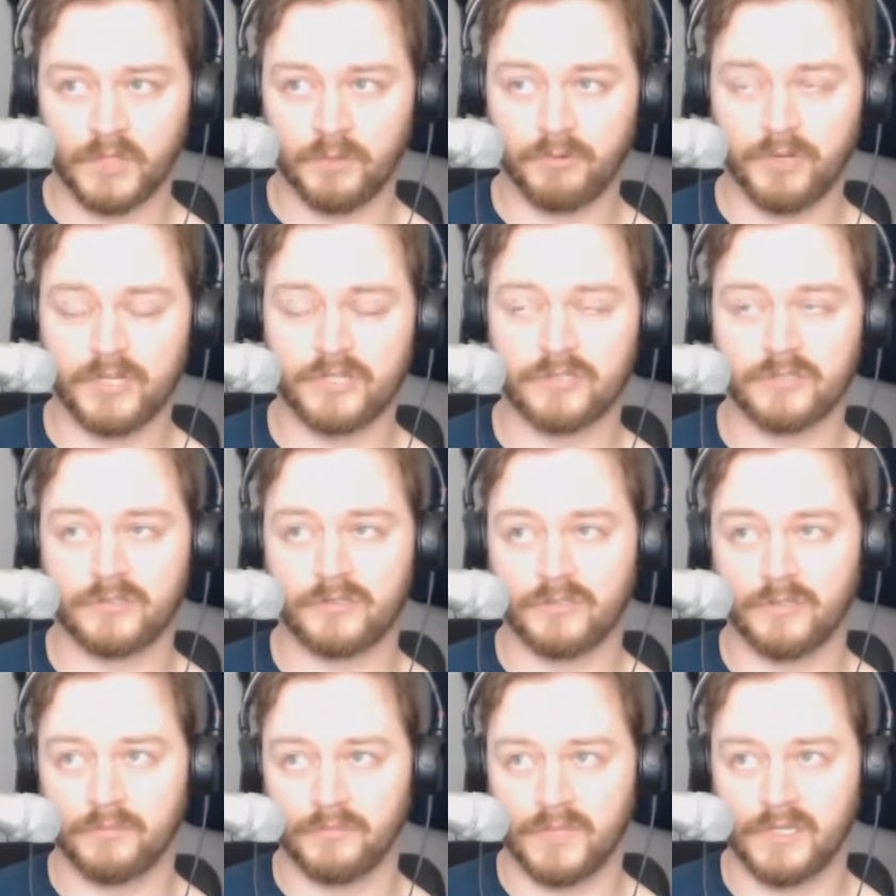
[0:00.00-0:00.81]
which
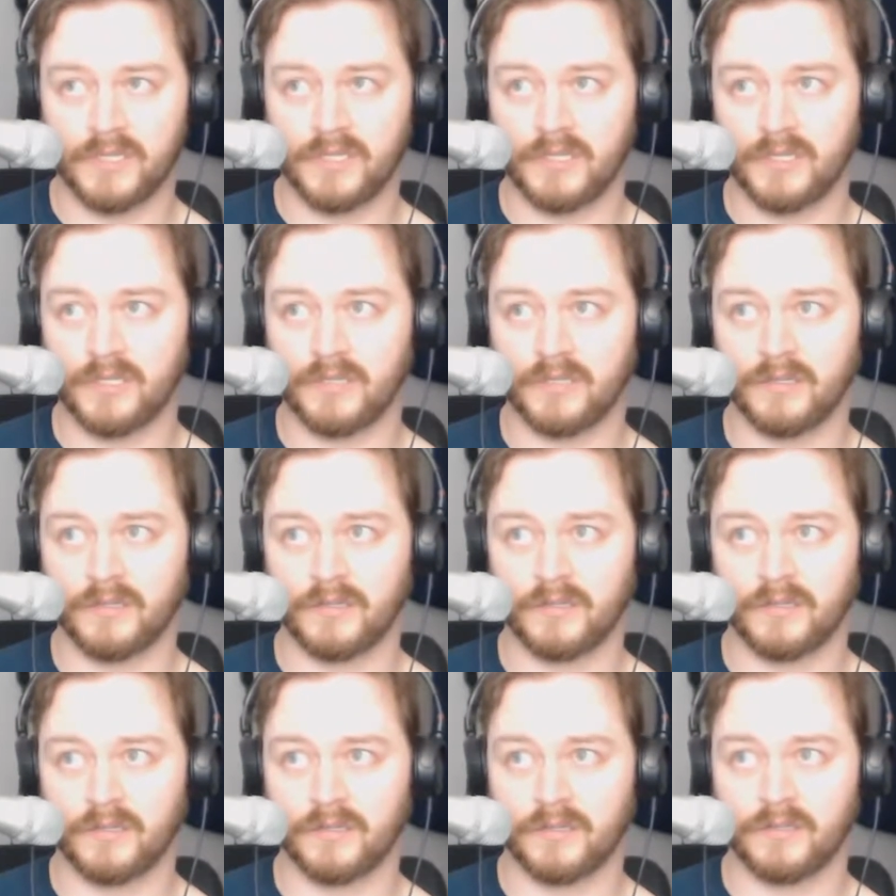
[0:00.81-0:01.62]
to me
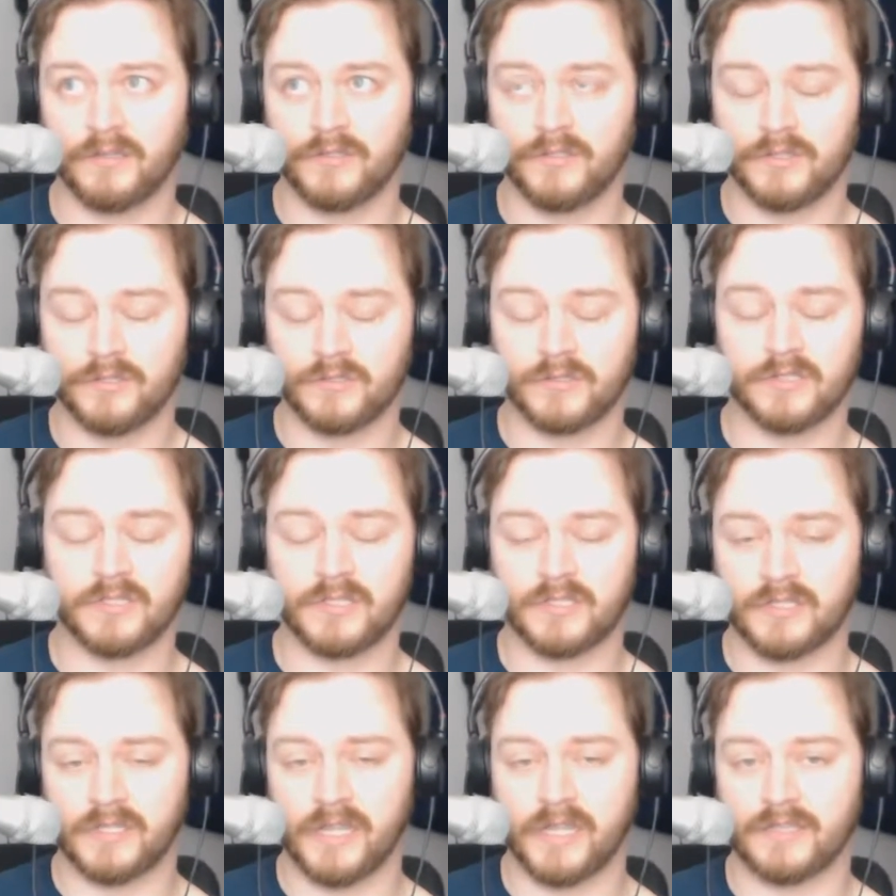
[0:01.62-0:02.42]
usually
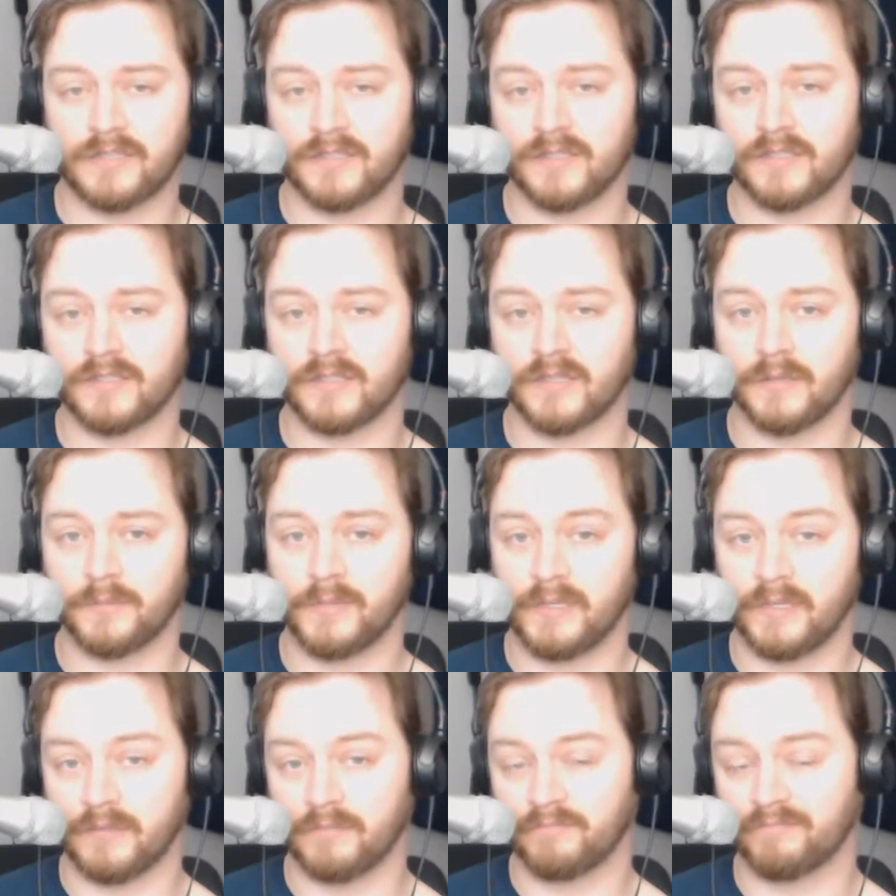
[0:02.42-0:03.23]
states that it's going
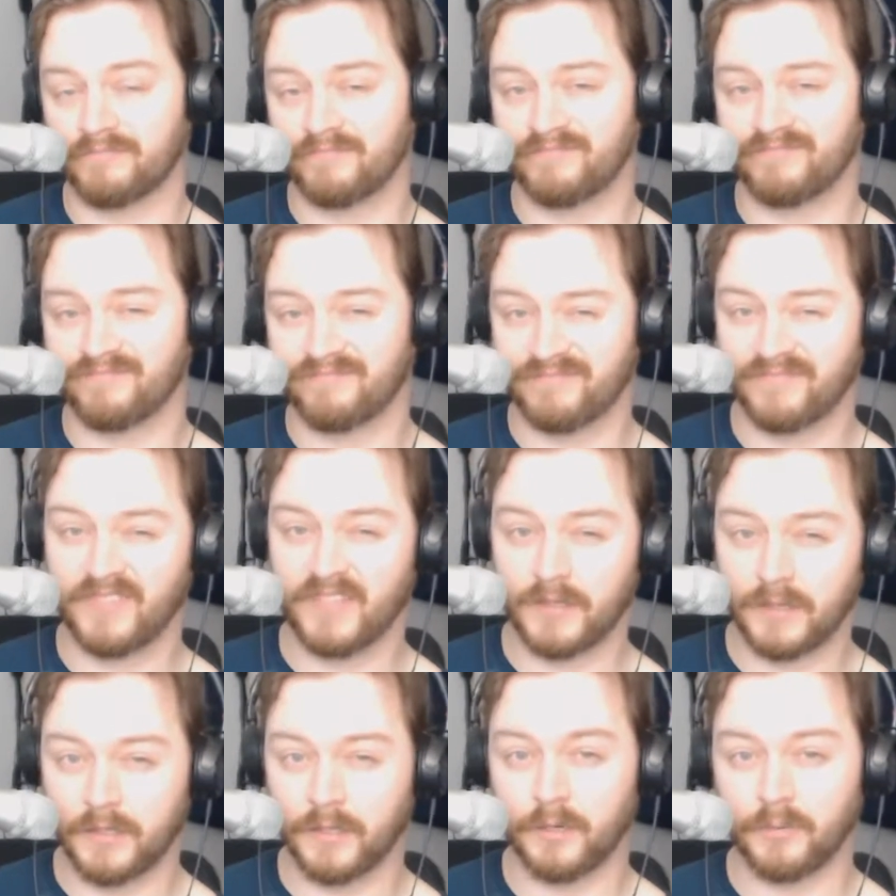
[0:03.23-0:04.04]
to be a
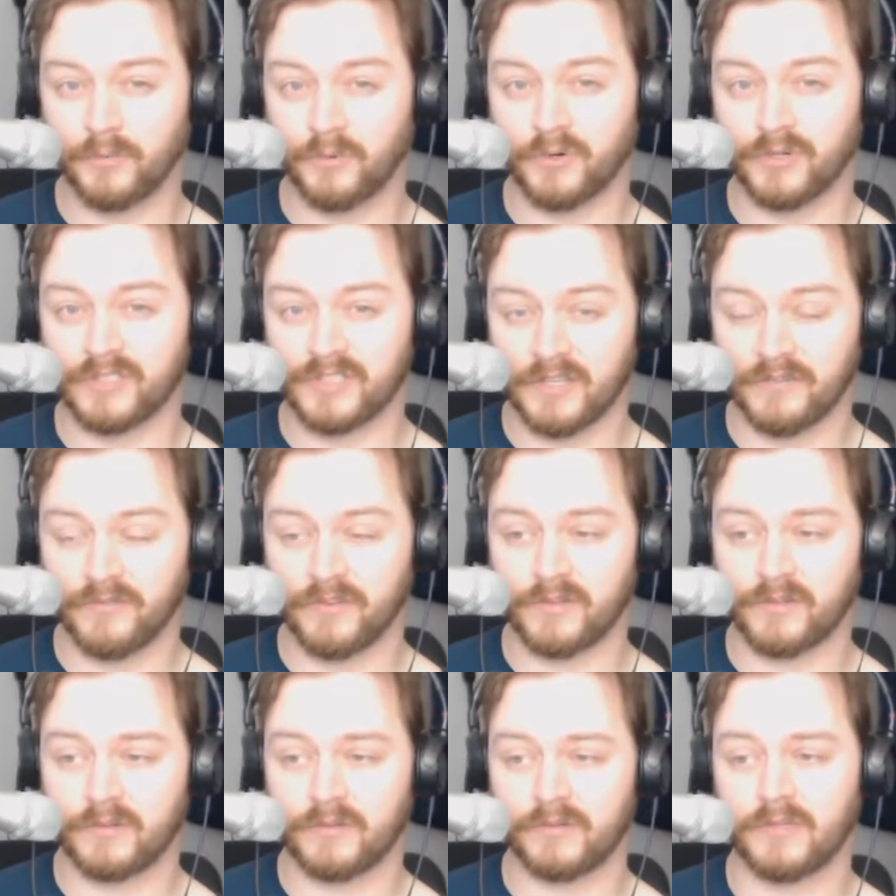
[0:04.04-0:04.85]
little more
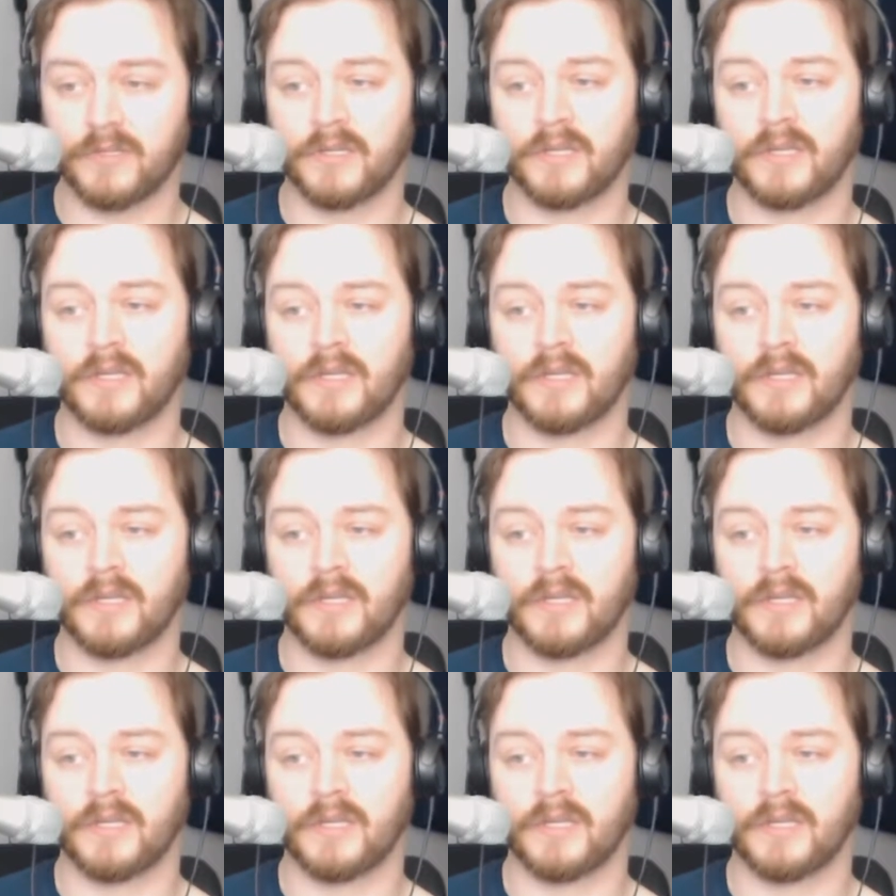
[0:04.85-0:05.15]
difficult,